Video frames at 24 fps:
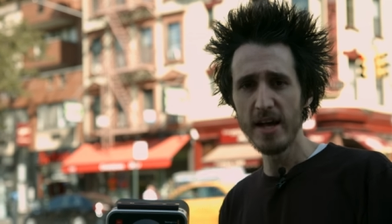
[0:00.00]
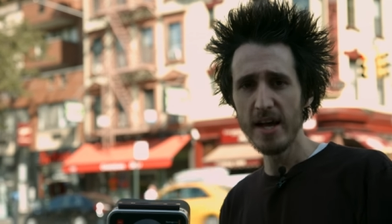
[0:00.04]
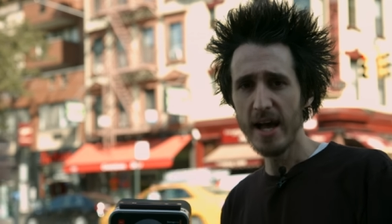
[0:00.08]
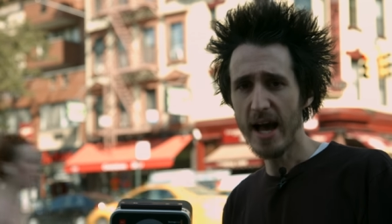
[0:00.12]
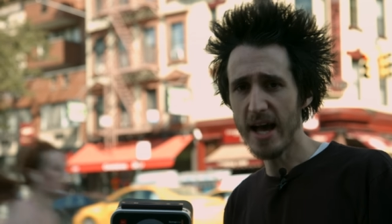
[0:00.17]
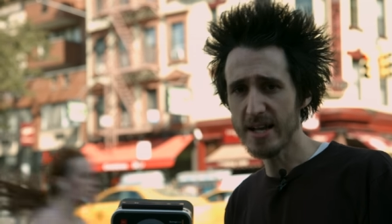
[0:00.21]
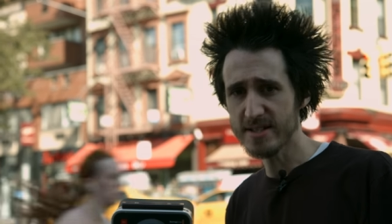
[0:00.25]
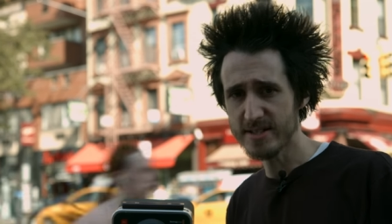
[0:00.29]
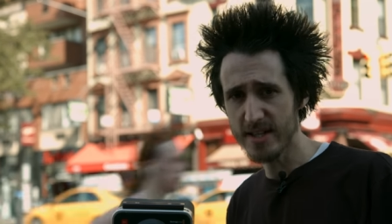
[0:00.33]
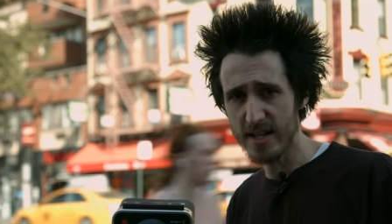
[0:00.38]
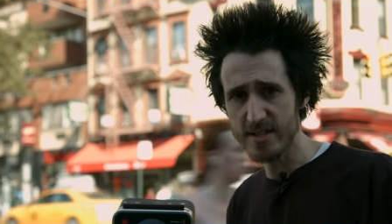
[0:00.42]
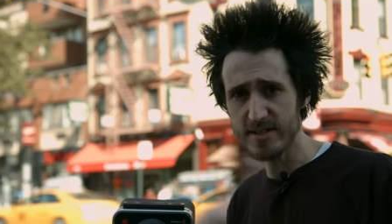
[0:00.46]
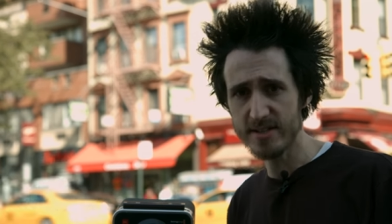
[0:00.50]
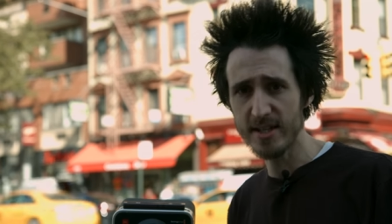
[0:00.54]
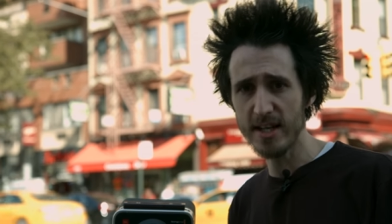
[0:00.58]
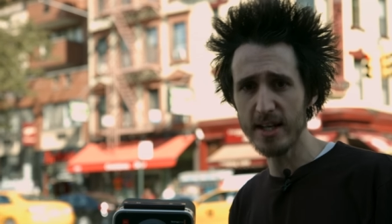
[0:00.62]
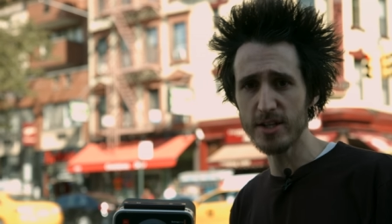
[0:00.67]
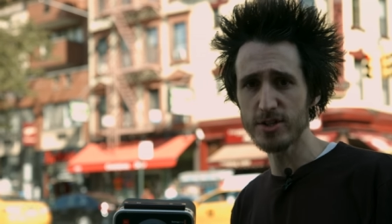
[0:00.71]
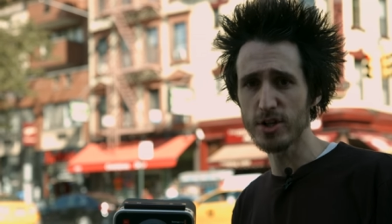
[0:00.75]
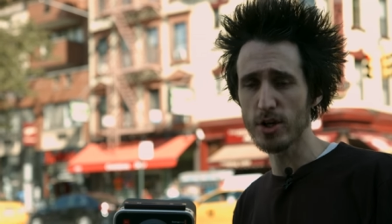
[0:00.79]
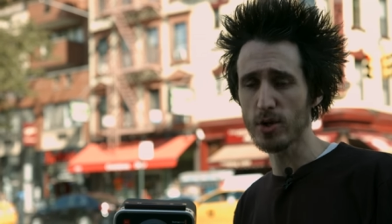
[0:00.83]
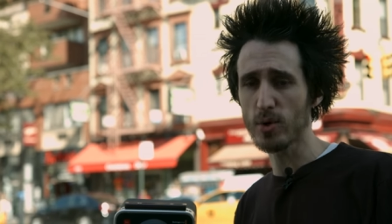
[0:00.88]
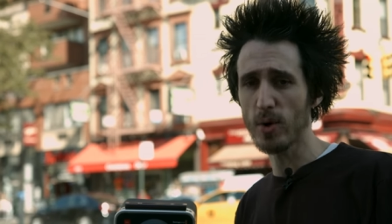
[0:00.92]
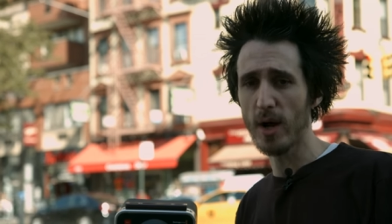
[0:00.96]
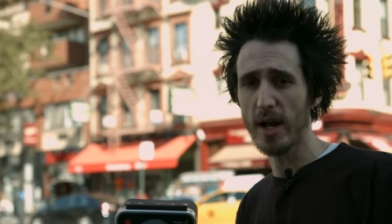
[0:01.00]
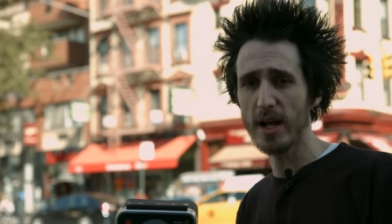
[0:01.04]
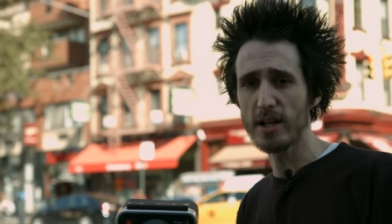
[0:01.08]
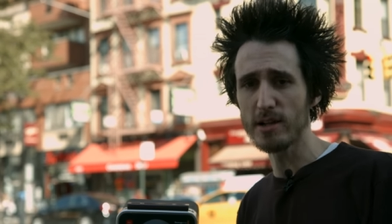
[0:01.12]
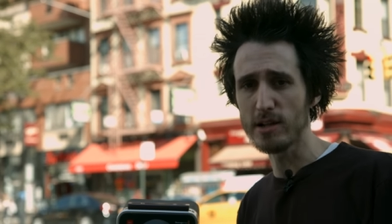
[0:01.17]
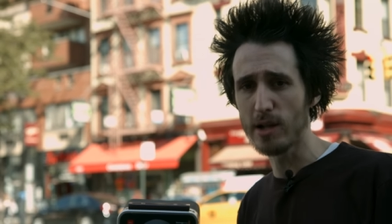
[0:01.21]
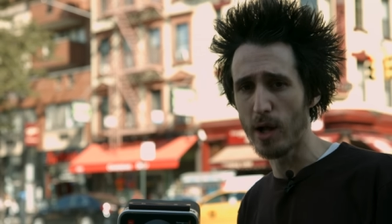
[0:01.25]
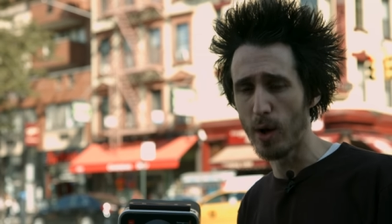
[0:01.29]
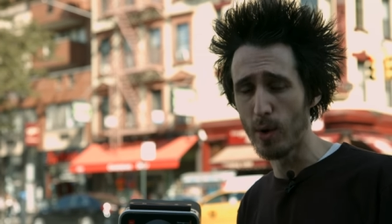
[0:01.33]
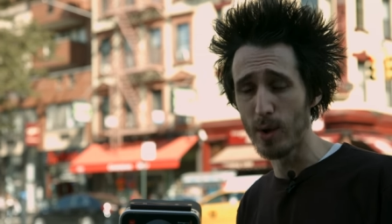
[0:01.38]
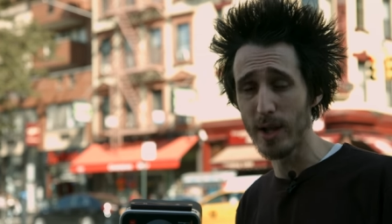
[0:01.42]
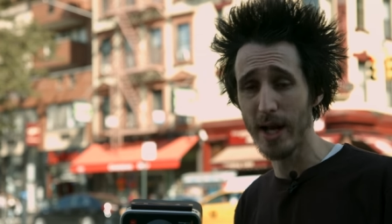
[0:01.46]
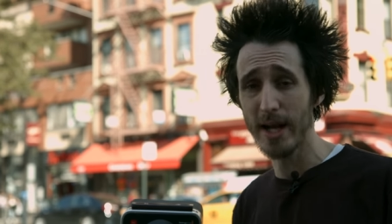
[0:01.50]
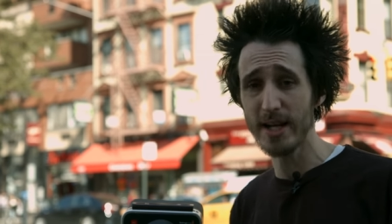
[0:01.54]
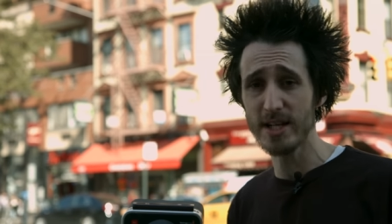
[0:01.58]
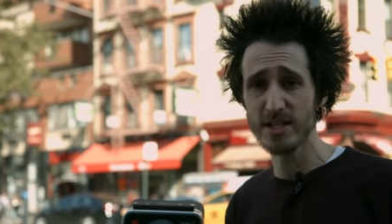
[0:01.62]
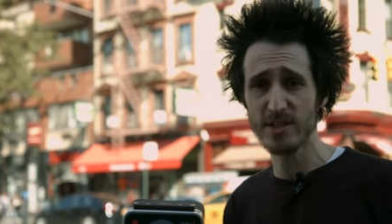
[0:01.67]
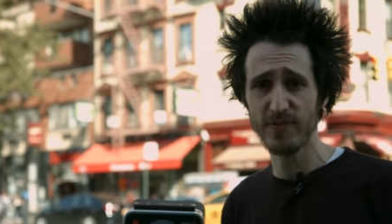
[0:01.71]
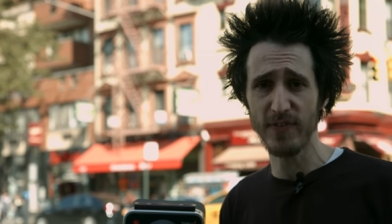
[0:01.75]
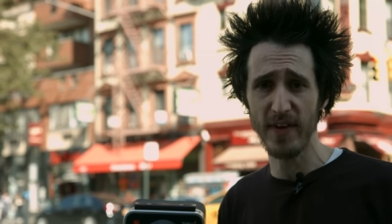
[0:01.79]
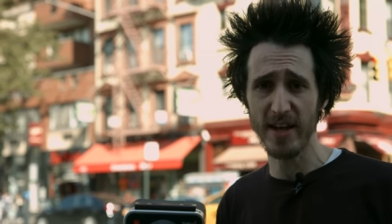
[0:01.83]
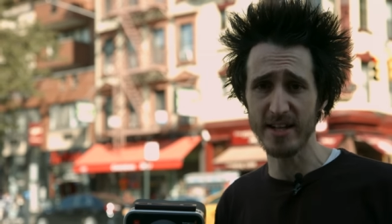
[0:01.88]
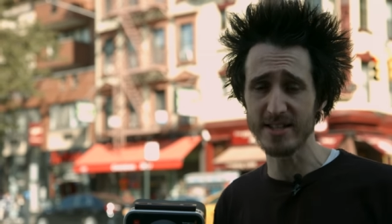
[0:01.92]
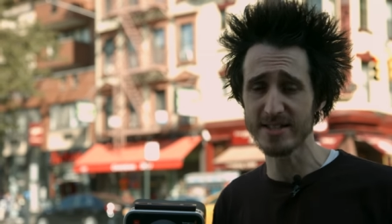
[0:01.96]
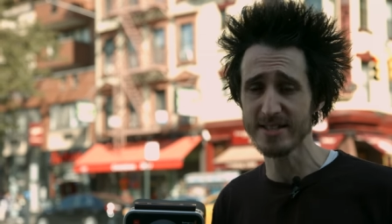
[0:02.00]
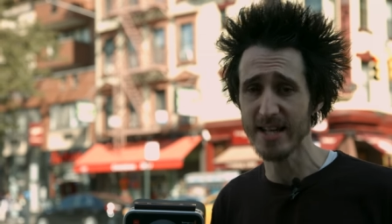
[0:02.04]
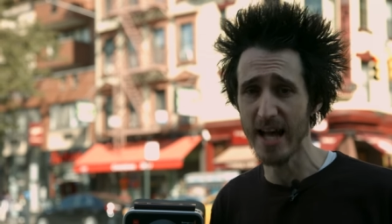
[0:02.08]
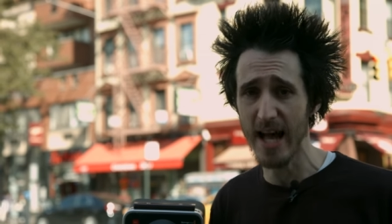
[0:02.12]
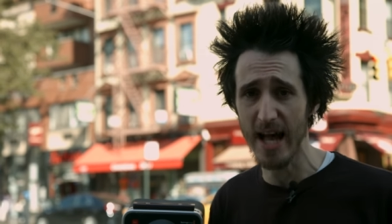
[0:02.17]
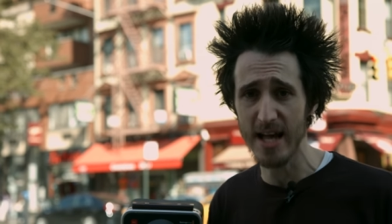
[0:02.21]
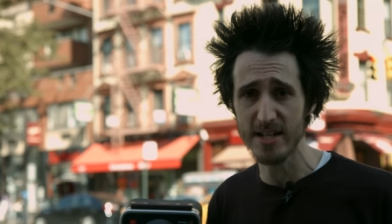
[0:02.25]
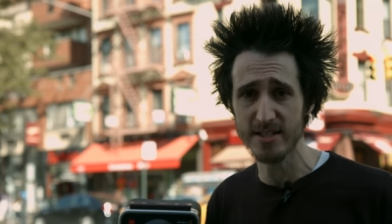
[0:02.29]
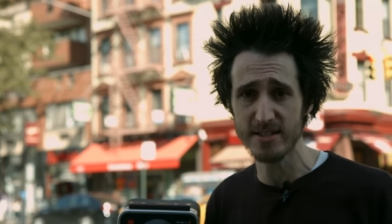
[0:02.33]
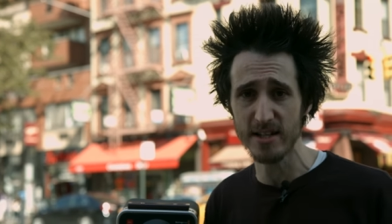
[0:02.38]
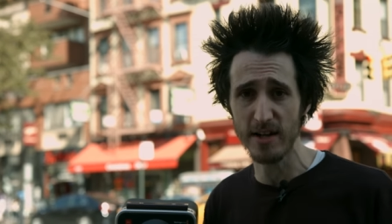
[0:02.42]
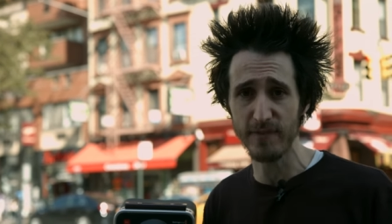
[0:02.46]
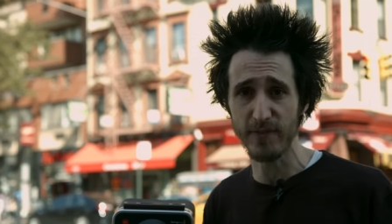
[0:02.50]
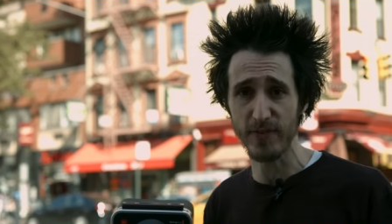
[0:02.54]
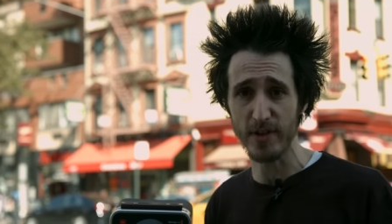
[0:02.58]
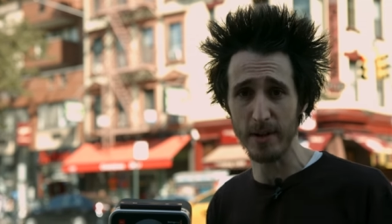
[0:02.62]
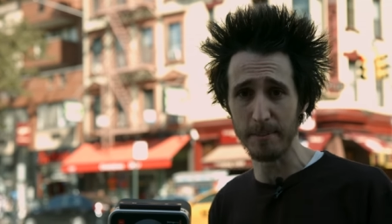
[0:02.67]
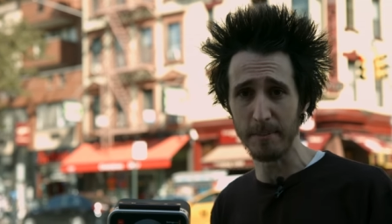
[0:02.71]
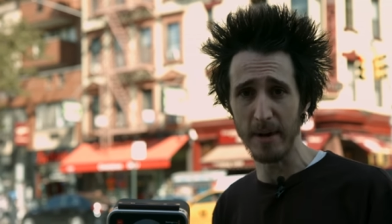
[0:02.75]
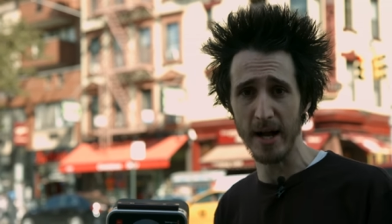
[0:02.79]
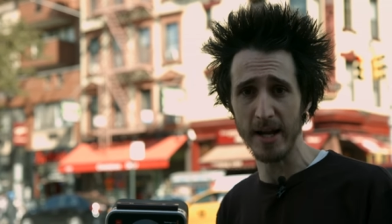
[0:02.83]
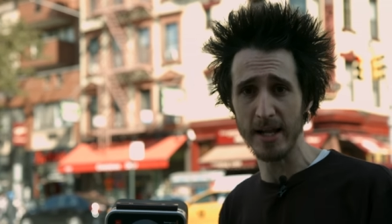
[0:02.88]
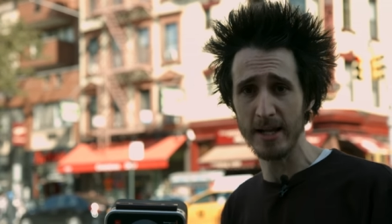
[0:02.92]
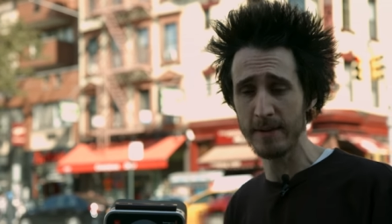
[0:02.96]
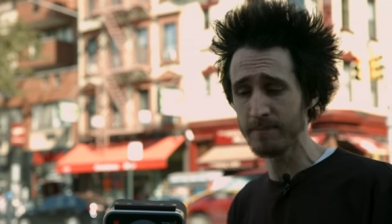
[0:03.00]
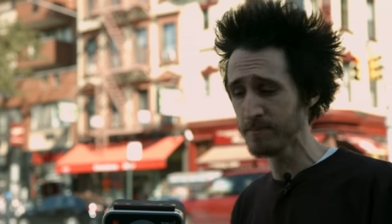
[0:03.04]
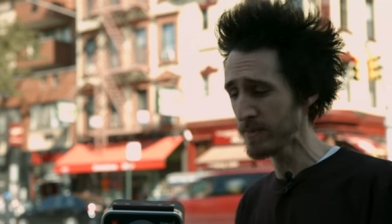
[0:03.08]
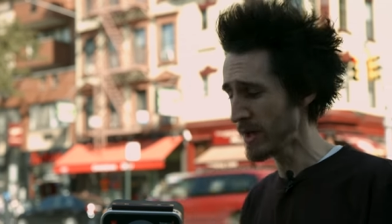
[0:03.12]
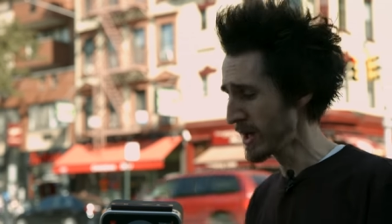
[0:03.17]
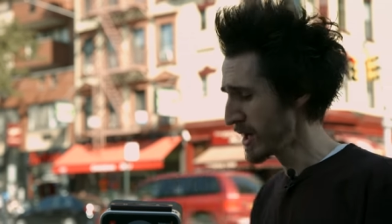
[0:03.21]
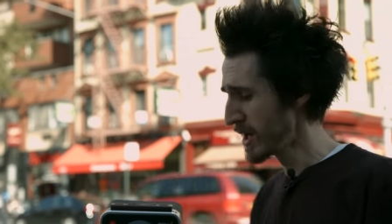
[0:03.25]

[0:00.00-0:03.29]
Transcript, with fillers: SSDs are great. Low light is fantastic for the money.